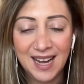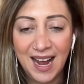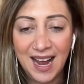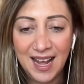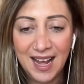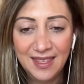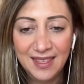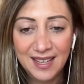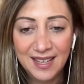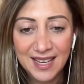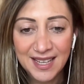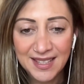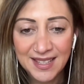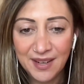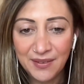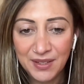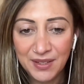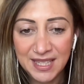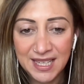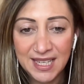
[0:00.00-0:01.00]
and the kids
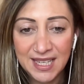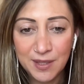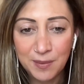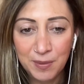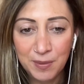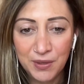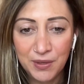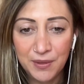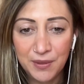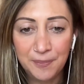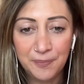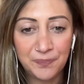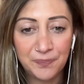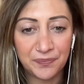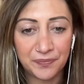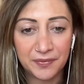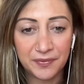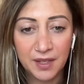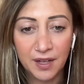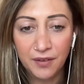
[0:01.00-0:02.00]
have a teaspoon
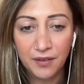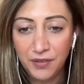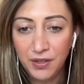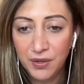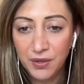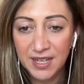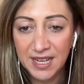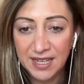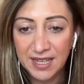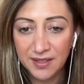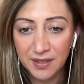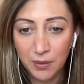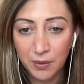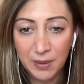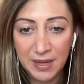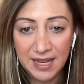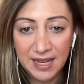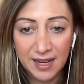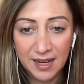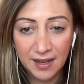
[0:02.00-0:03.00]
a few days a
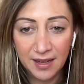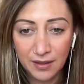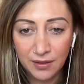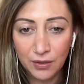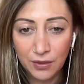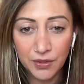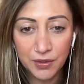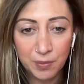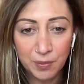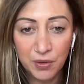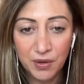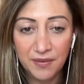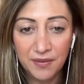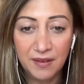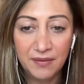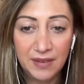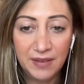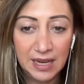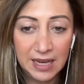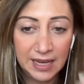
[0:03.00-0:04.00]
week and lots more if
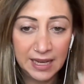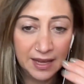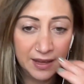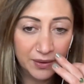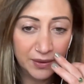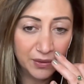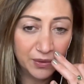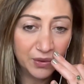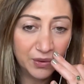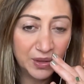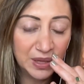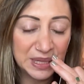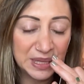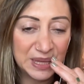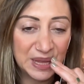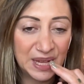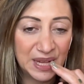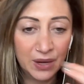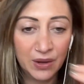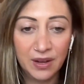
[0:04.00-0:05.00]
they're feeling ill or there's
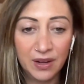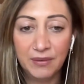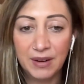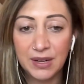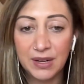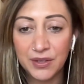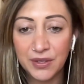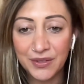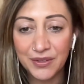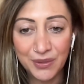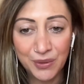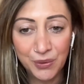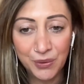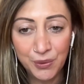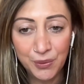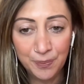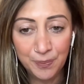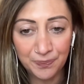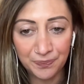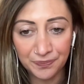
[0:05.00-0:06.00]
something going around at
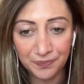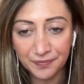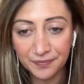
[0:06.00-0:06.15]
school.